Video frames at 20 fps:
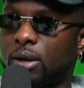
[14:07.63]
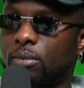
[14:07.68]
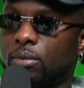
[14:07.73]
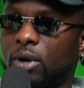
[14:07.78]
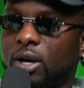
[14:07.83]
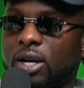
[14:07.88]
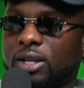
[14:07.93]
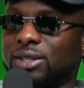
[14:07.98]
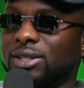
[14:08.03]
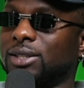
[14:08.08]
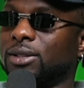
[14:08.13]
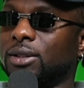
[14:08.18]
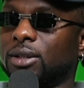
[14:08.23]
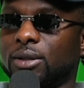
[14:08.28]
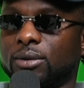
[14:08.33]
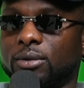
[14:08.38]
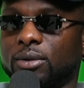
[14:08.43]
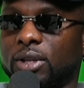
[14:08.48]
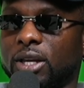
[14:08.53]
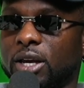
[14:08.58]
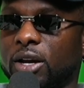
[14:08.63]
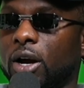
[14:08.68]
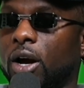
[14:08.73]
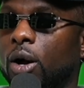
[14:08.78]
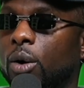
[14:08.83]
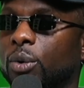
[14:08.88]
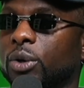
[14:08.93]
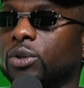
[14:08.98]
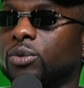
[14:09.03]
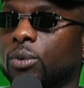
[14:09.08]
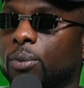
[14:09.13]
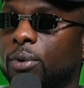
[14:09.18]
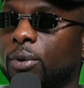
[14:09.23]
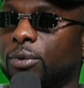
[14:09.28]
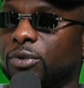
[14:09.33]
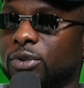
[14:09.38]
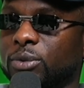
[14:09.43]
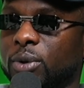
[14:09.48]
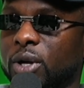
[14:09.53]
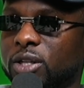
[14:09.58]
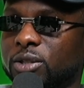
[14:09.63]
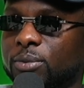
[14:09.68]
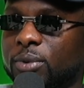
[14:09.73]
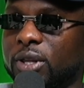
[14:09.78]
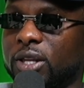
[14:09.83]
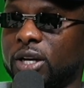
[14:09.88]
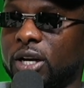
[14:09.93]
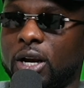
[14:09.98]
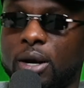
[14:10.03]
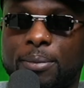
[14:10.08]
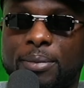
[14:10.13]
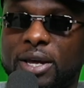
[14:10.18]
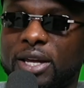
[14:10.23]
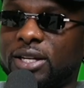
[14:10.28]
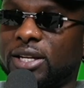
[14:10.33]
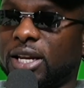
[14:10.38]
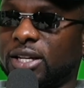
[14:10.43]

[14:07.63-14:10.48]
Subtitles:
because they always will put responsibility on men.